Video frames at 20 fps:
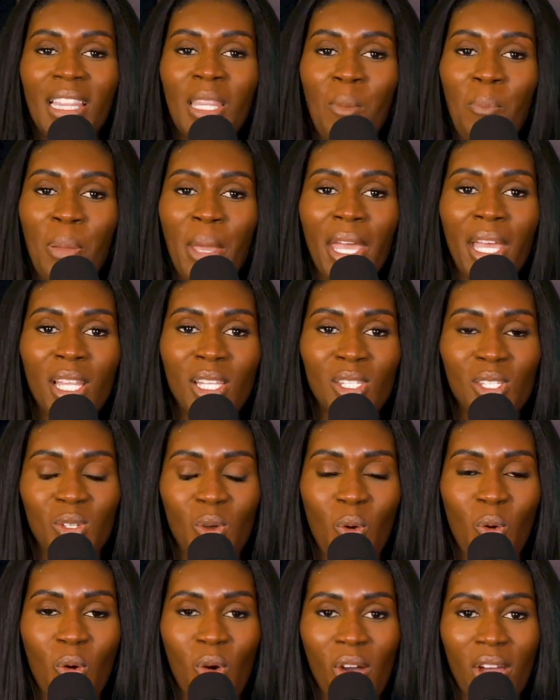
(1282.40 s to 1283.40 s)
it
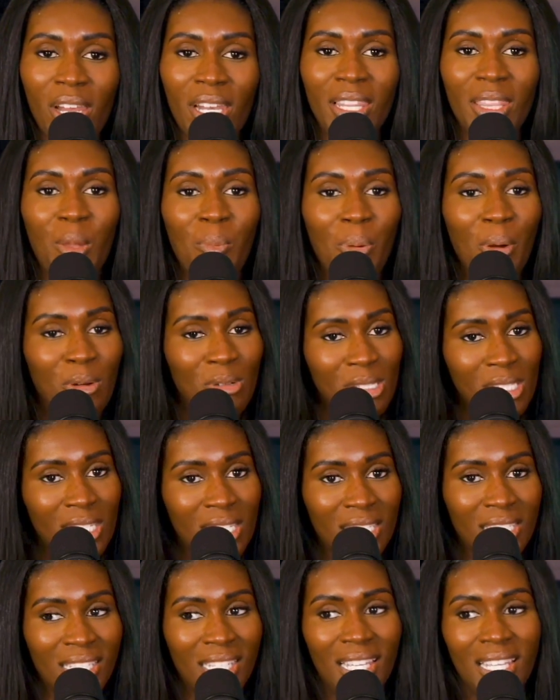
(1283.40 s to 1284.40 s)
depends on the
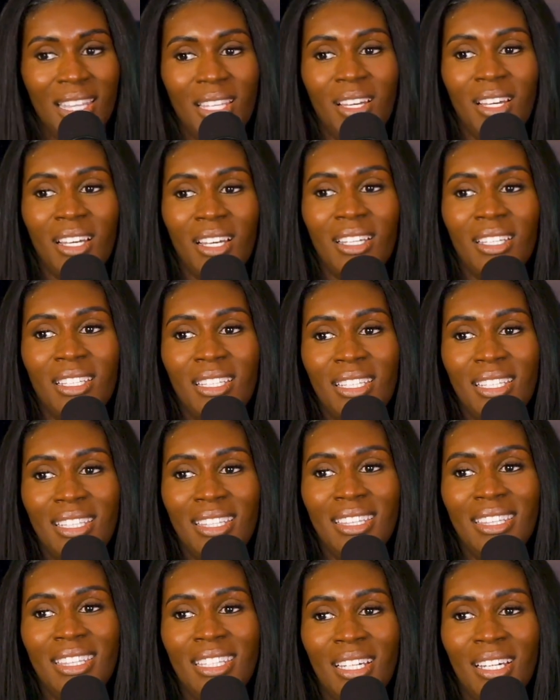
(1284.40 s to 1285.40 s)
person and
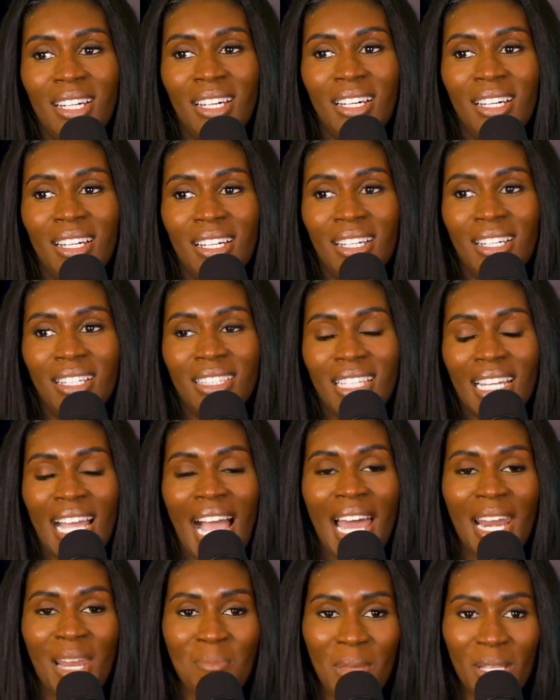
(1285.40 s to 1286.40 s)
the
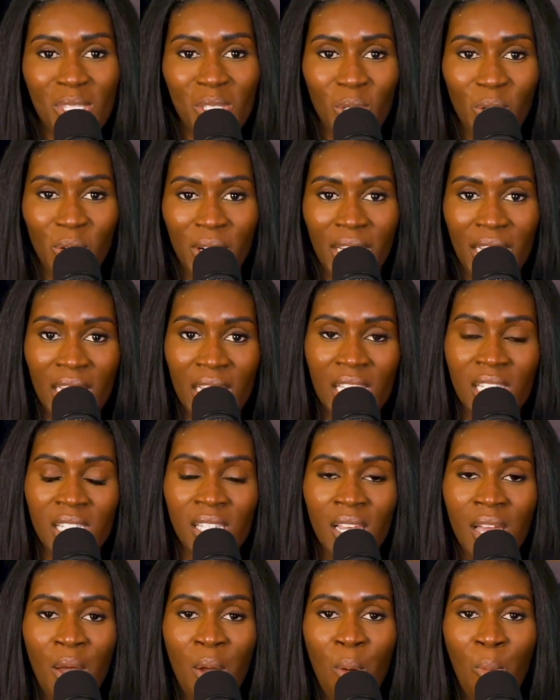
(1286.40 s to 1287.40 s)
kind of mentor it
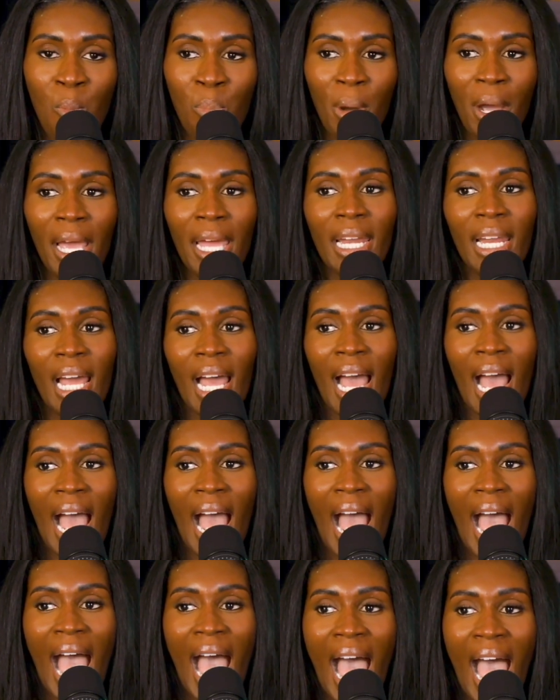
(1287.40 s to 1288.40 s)
is. But
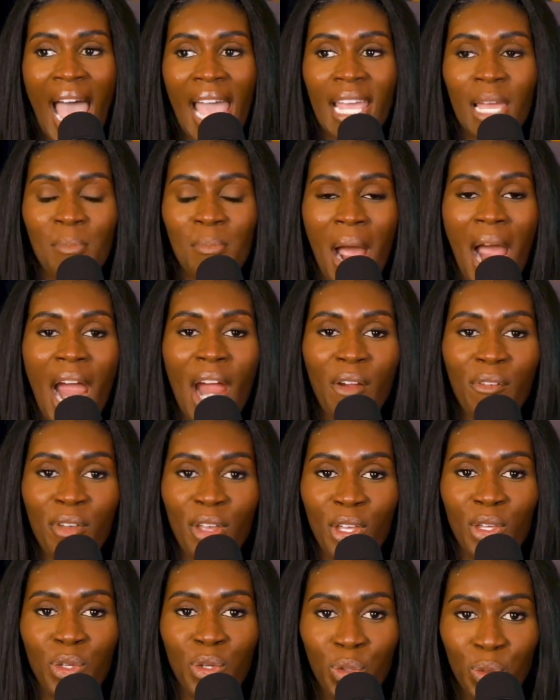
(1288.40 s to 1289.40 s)
I am
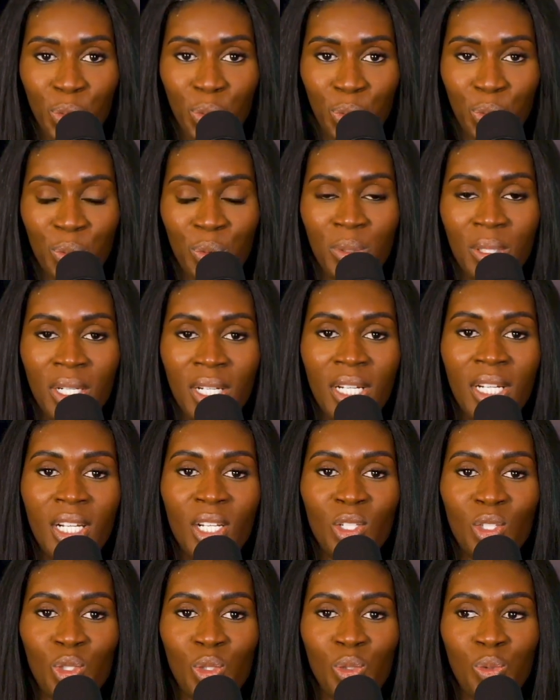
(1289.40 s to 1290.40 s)
hiring you
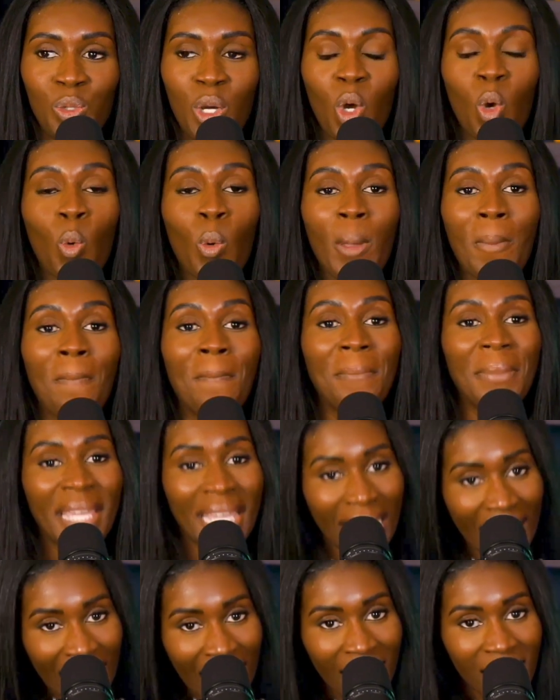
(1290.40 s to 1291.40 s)
to equip
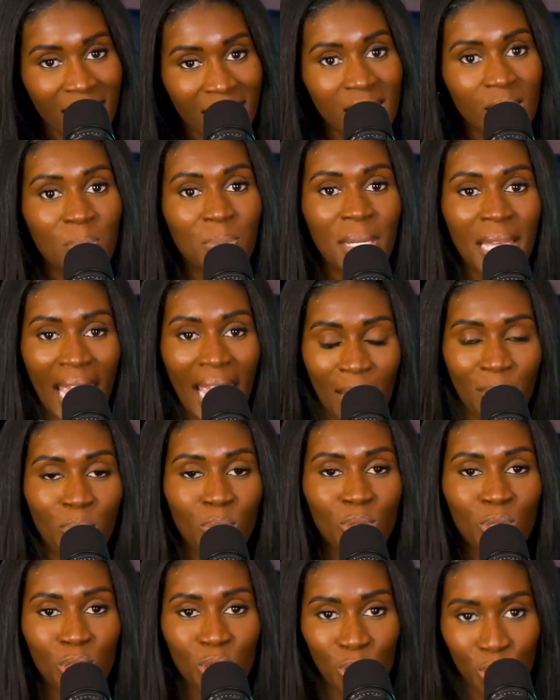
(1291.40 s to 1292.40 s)
me to be
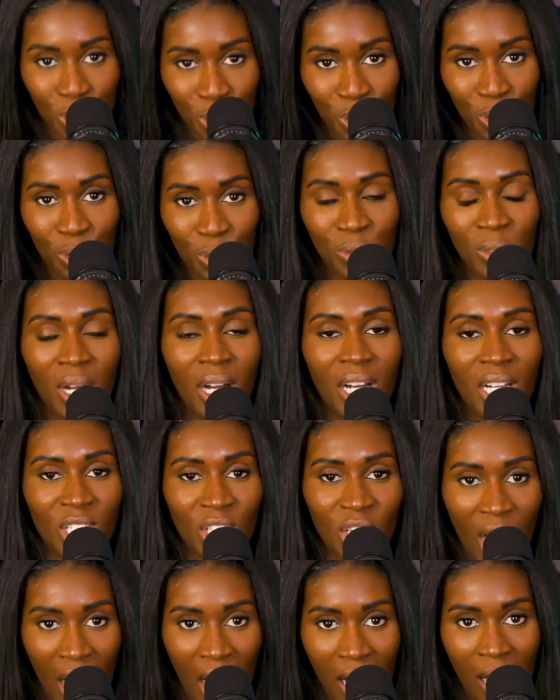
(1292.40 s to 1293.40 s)
able to do
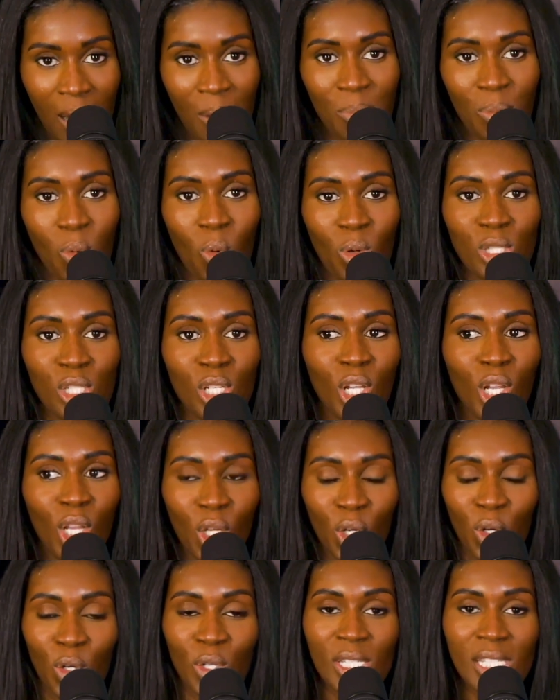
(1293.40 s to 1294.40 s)
a job or to
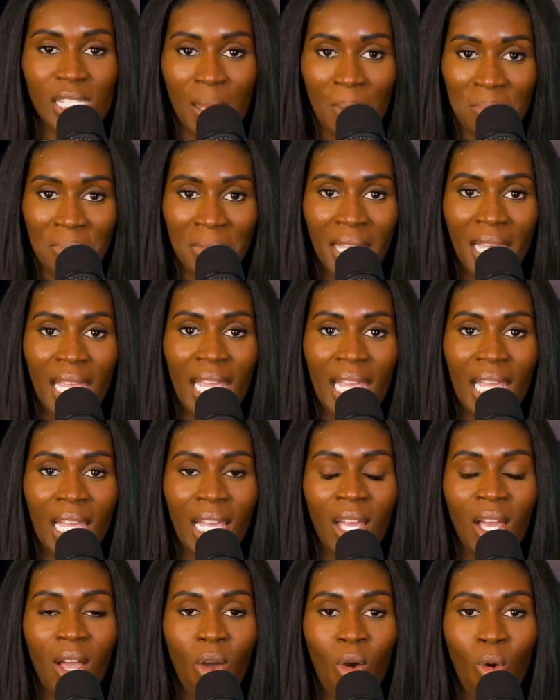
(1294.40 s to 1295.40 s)
learn
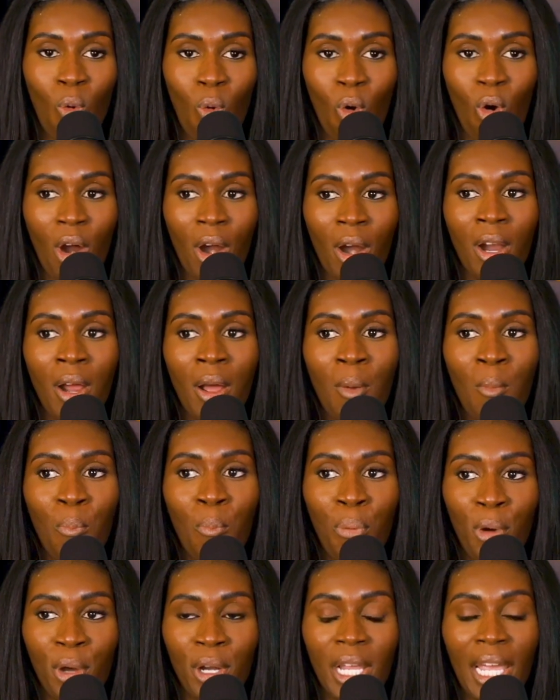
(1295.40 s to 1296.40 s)
something or
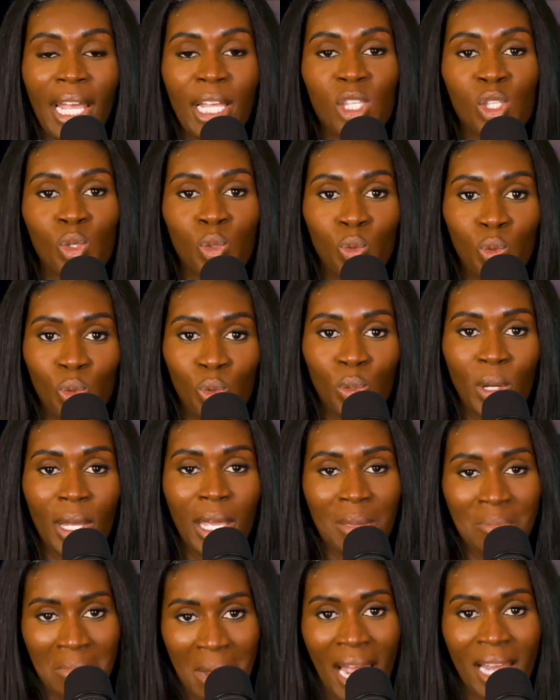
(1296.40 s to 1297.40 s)
put a
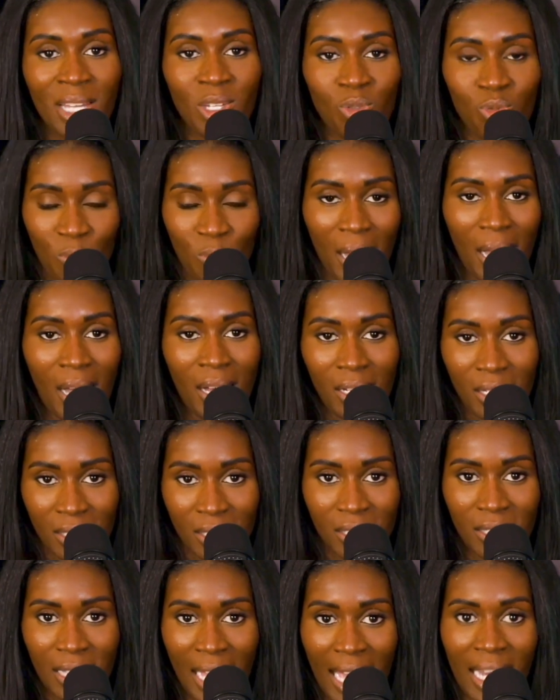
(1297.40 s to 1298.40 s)
tool in my
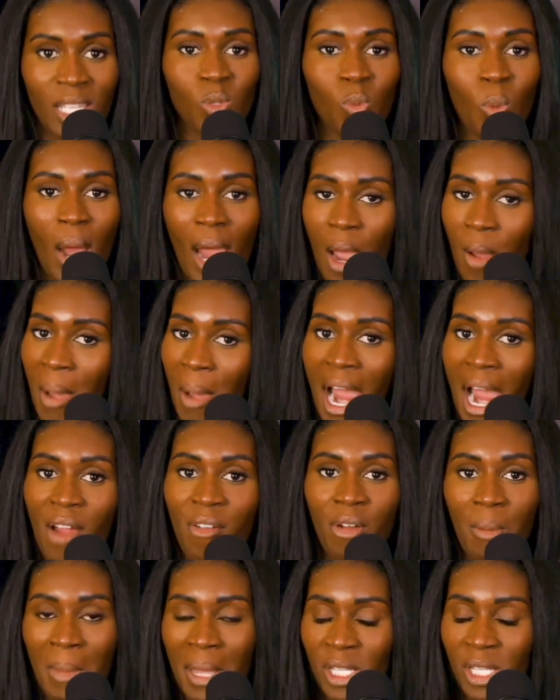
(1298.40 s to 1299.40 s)
toolbox. That is why I'm
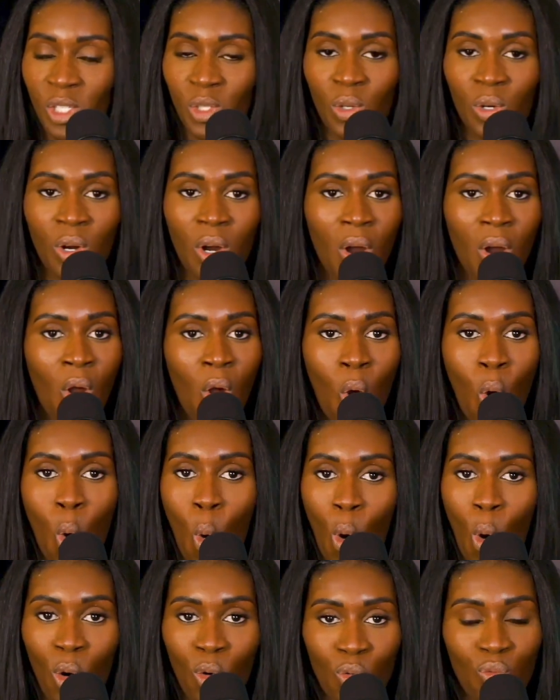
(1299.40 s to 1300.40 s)
hiring a mentor
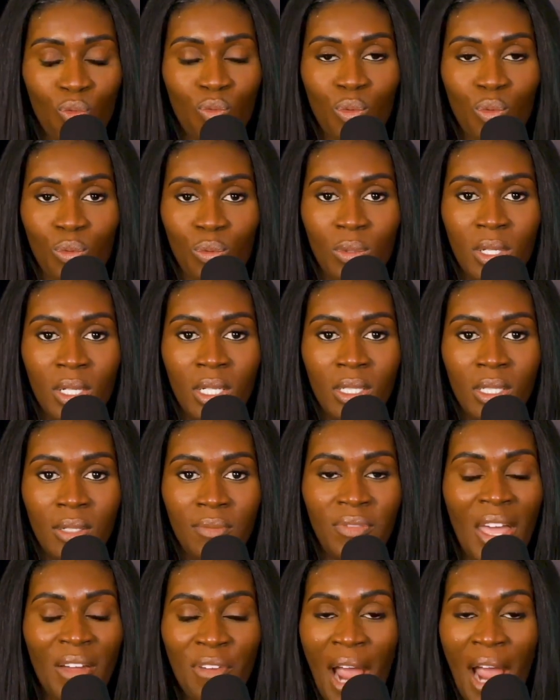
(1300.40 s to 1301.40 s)
or a guru.
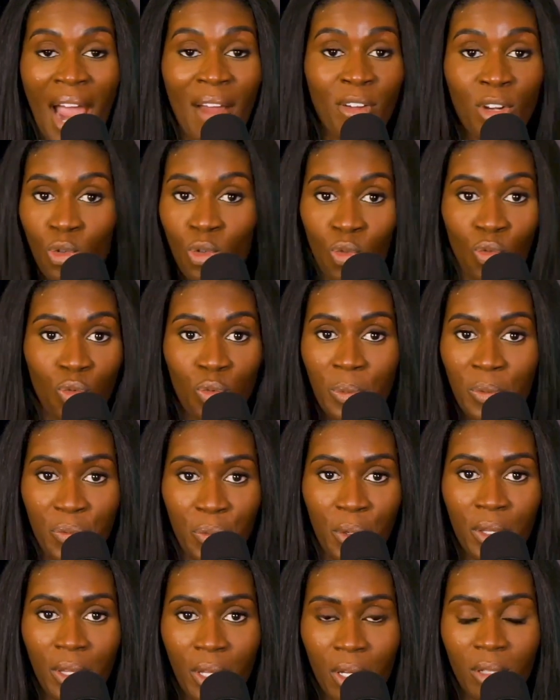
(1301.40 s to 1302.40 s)
Never hired a guru
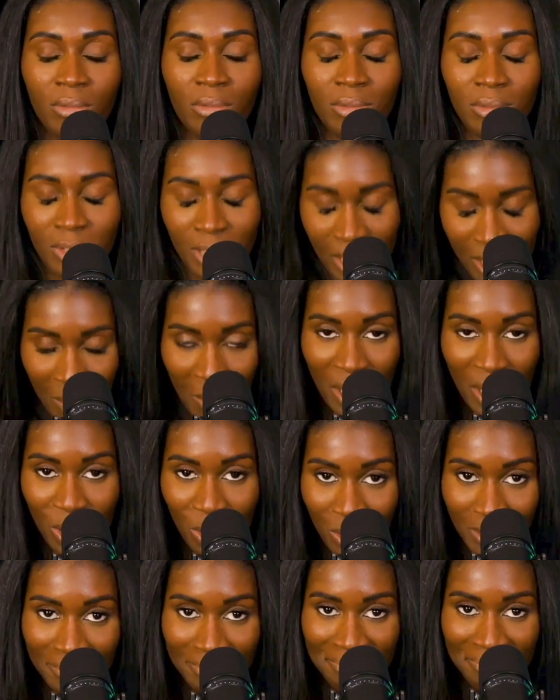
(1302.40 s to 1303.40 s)
before, though. Just a
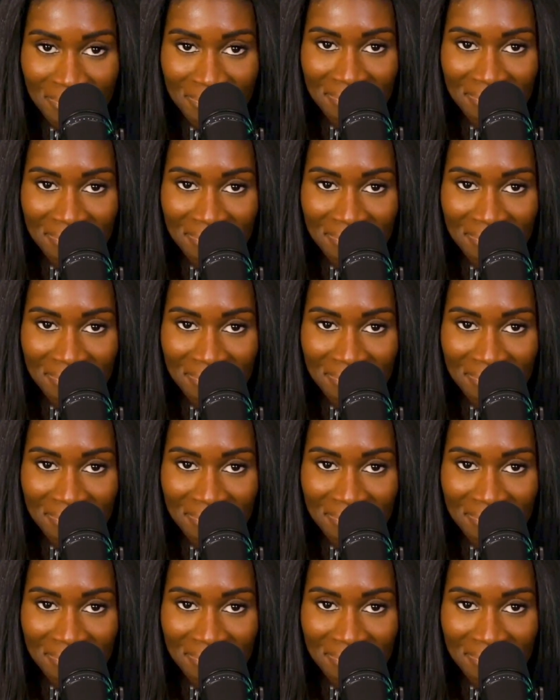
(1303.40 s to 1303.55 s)
mentor.